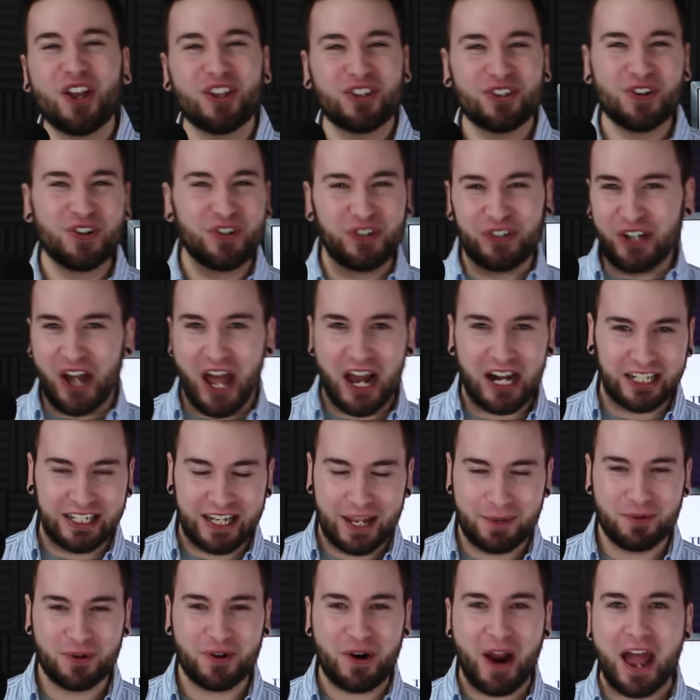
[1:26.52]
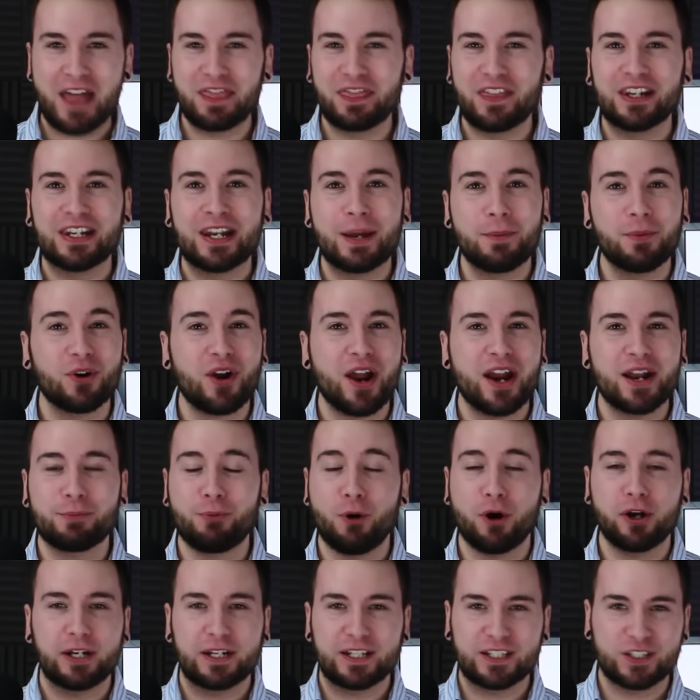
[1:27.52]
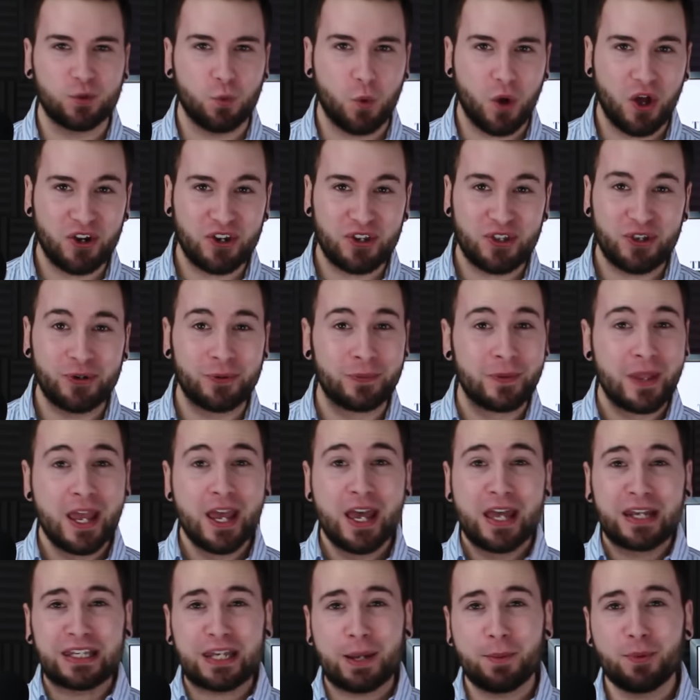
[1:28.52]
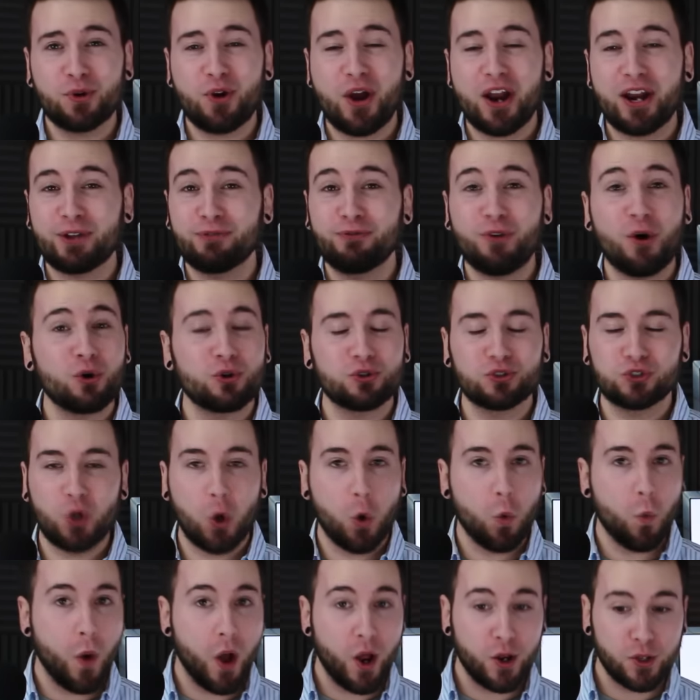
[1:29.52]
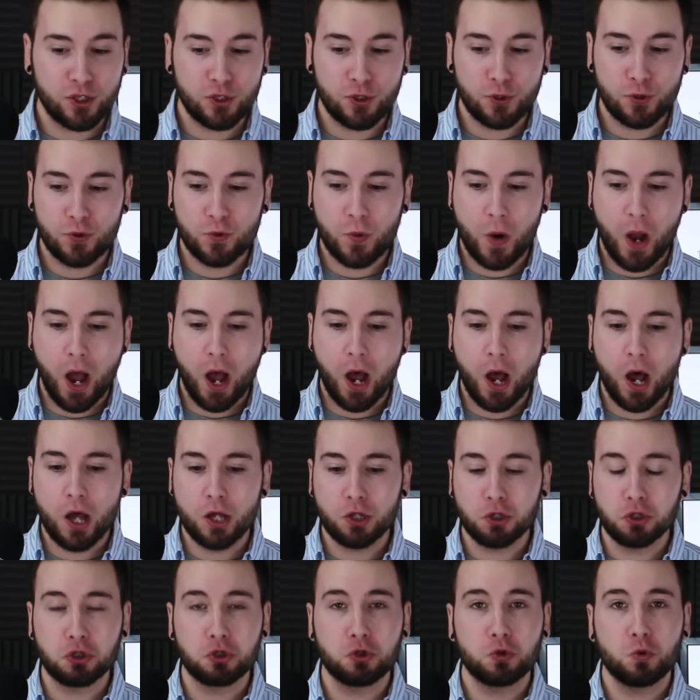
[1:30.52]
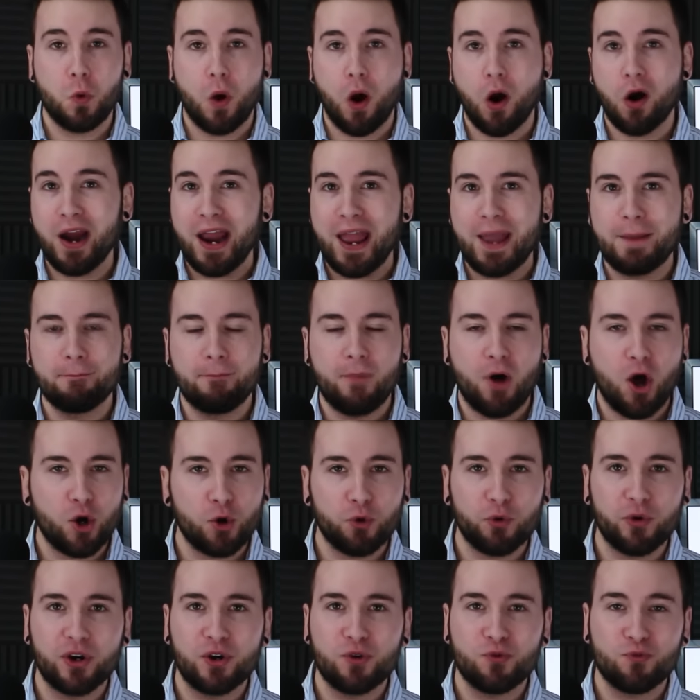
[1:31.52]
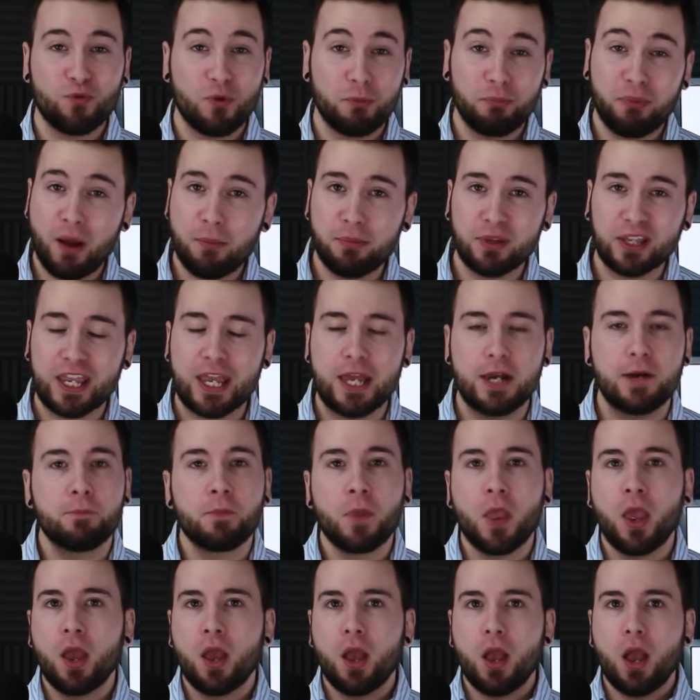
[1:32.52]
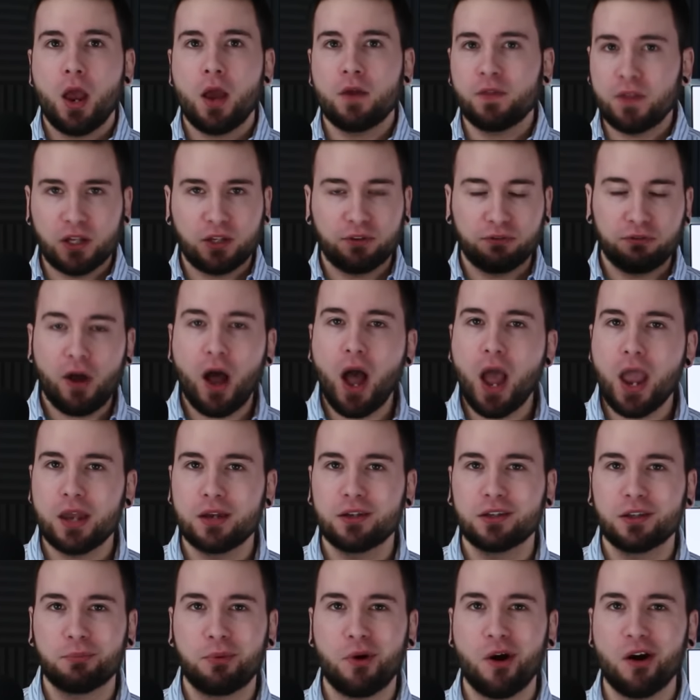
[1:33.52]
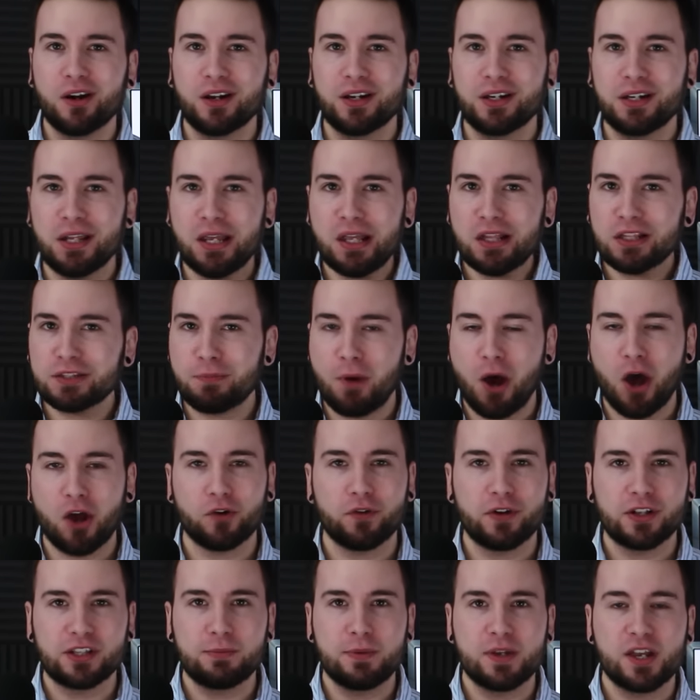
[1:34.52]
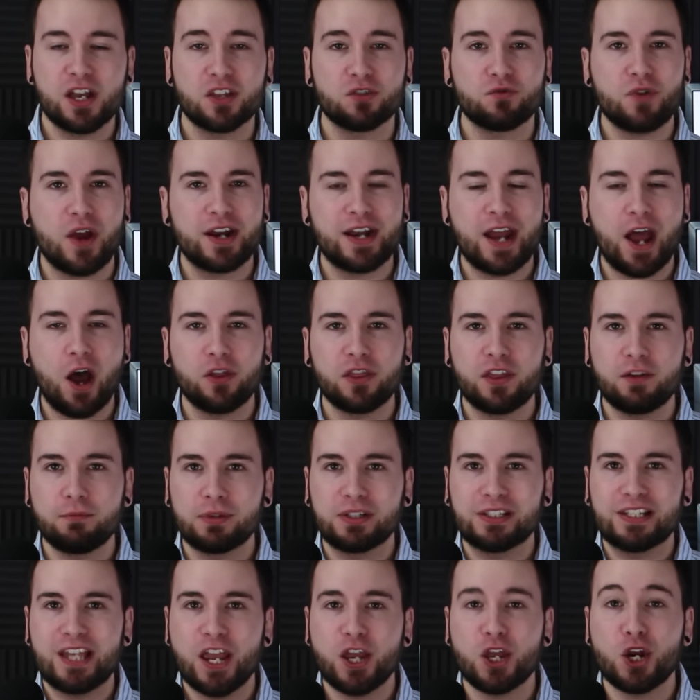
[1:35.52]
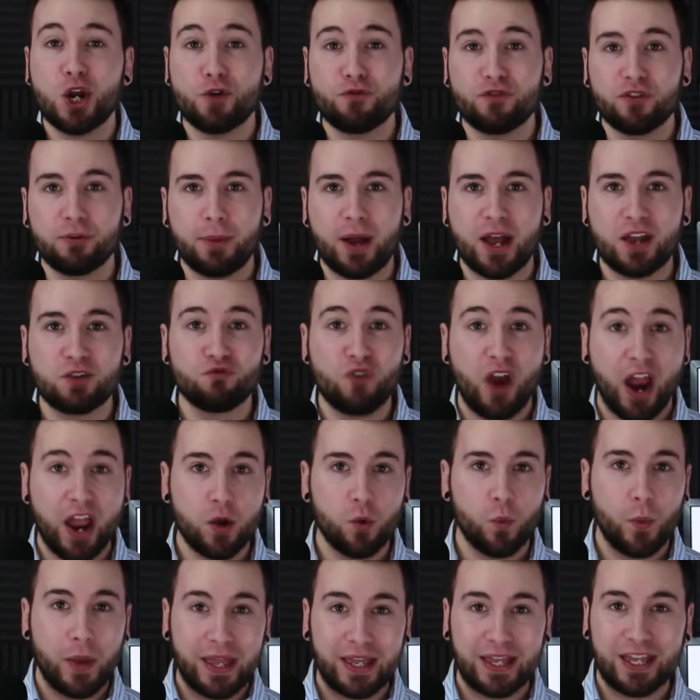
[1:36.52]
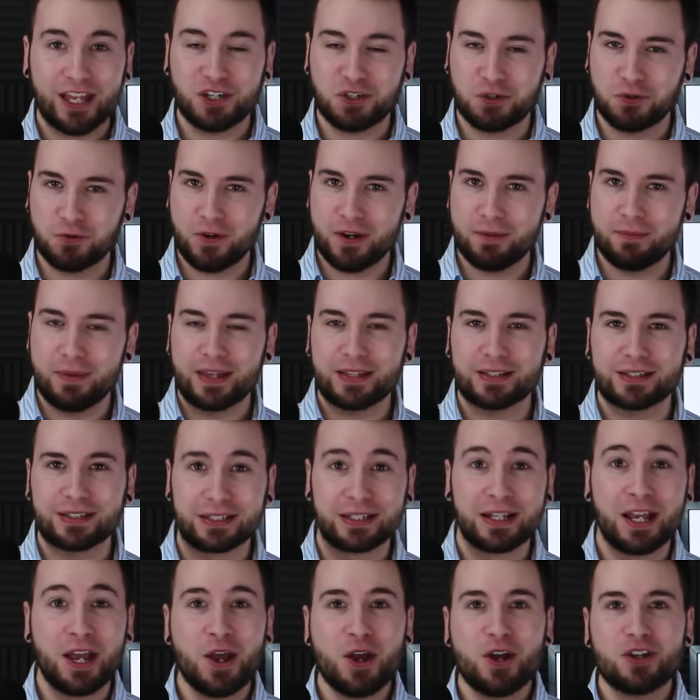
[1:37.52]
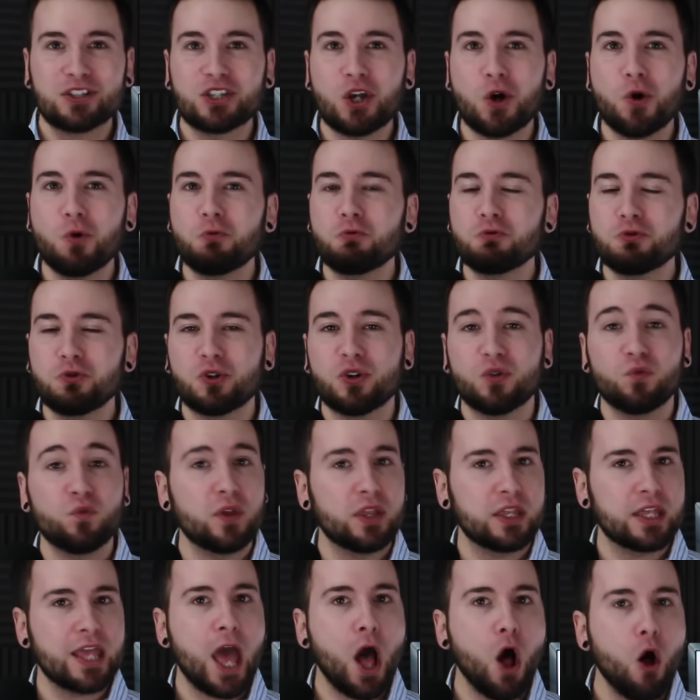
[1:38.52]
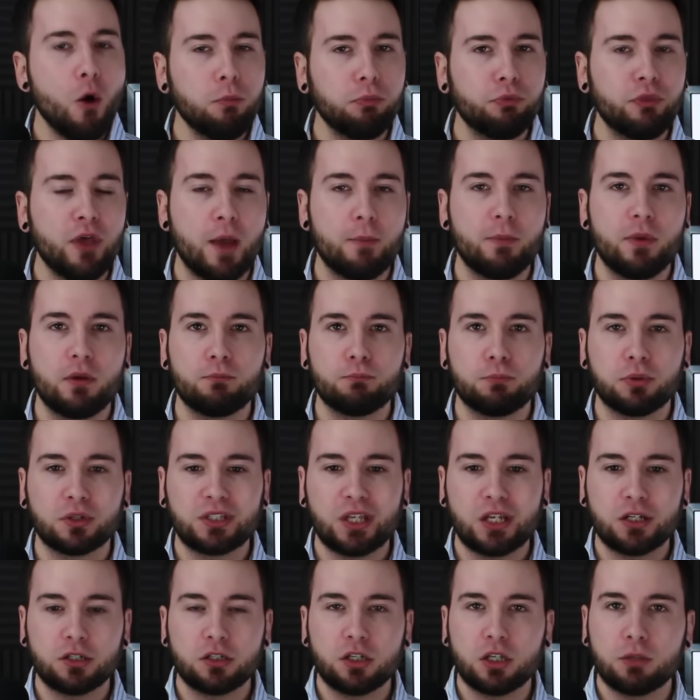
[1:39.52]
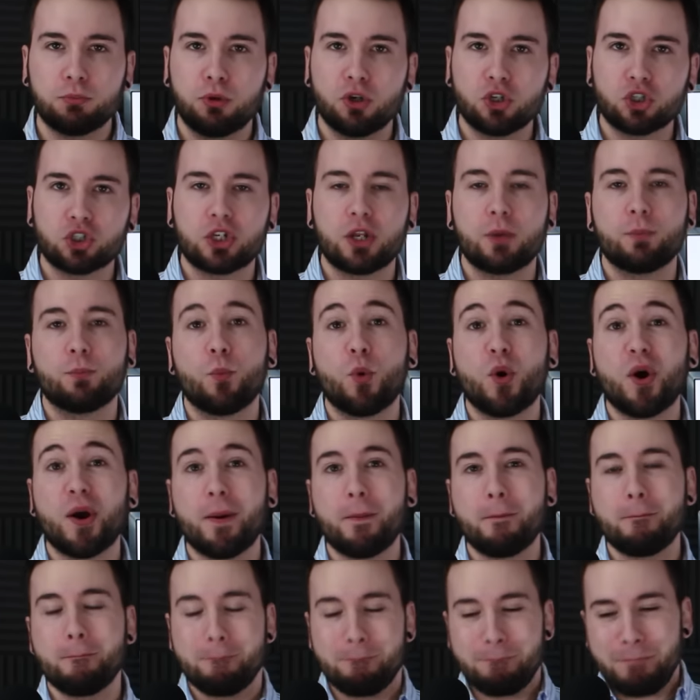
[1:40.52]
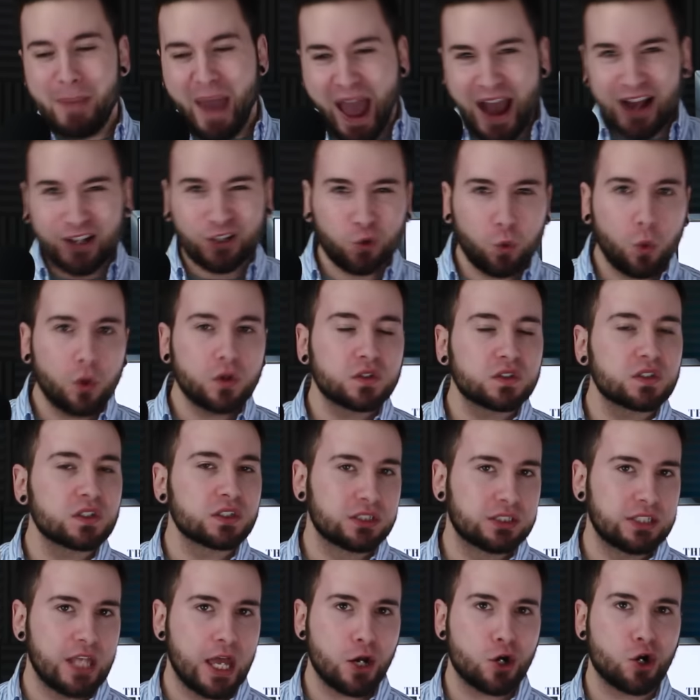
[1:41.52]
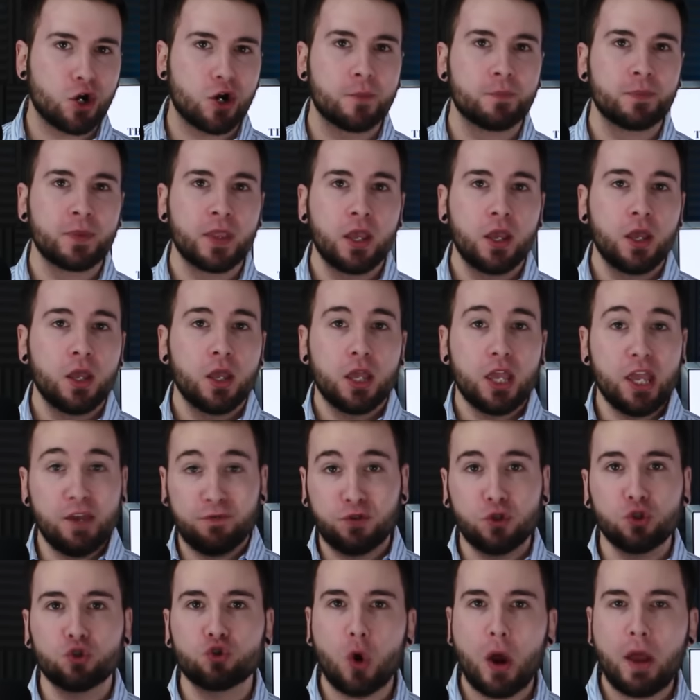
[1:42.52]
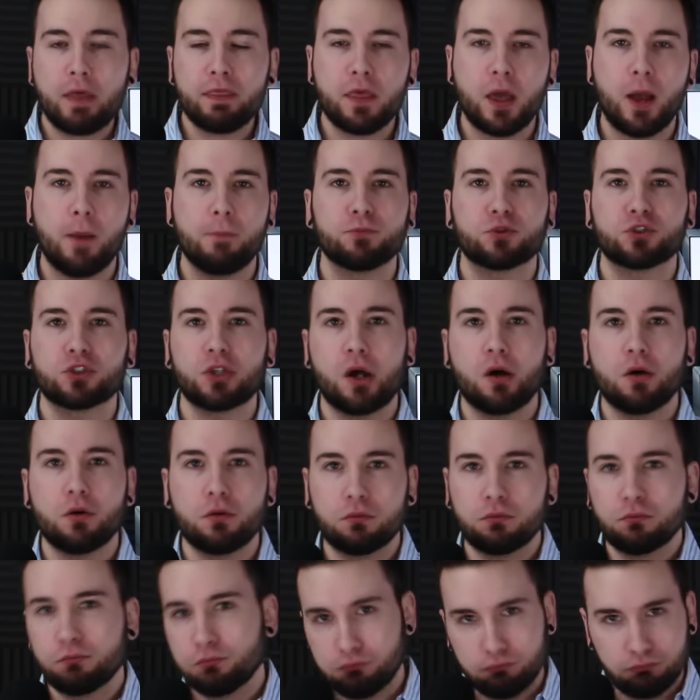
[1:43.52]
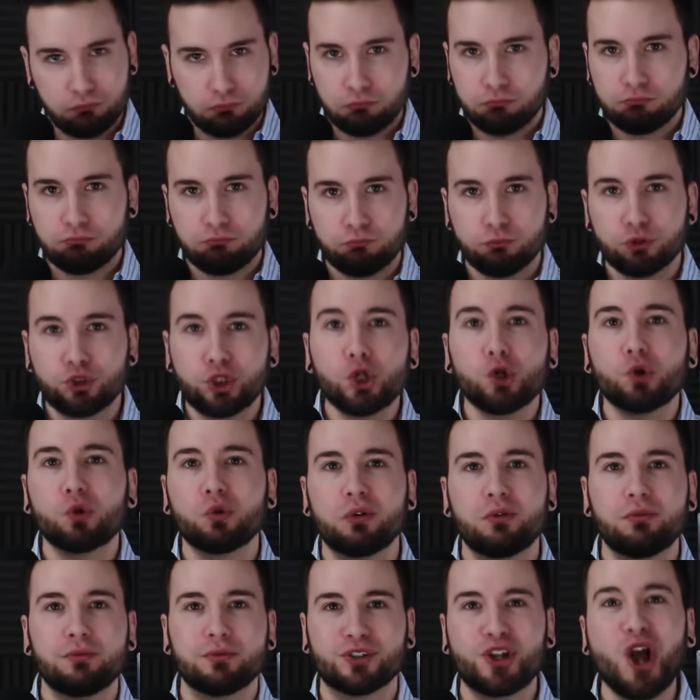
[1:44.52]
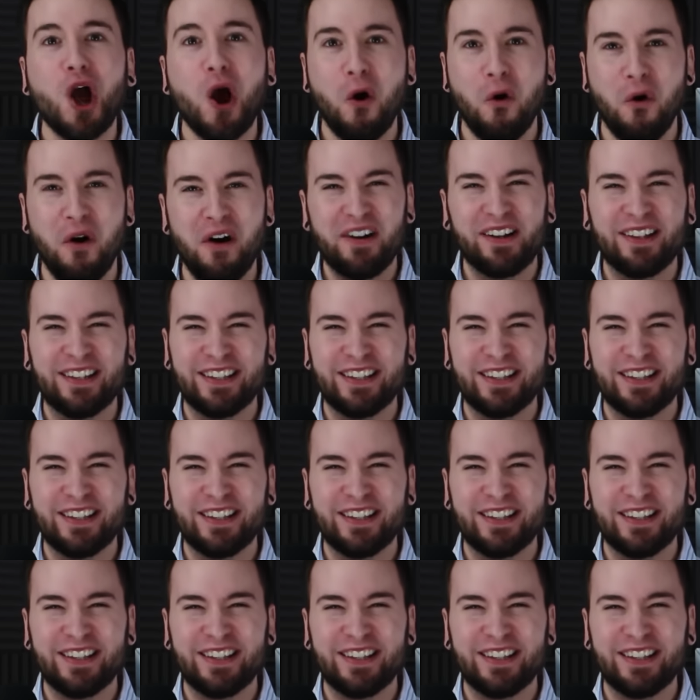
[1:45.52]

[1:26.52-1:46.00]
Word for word: you're not a Democrat. The Democratic Party doesn't want you. Democratic voters don't want you. Uh, you are a moderate Republican. And that's fine. The party needs moderates because right now they've been taken over by right wing extremists. So you can really help them and potentially push them more back towards the center if you join them. So, shoo, go.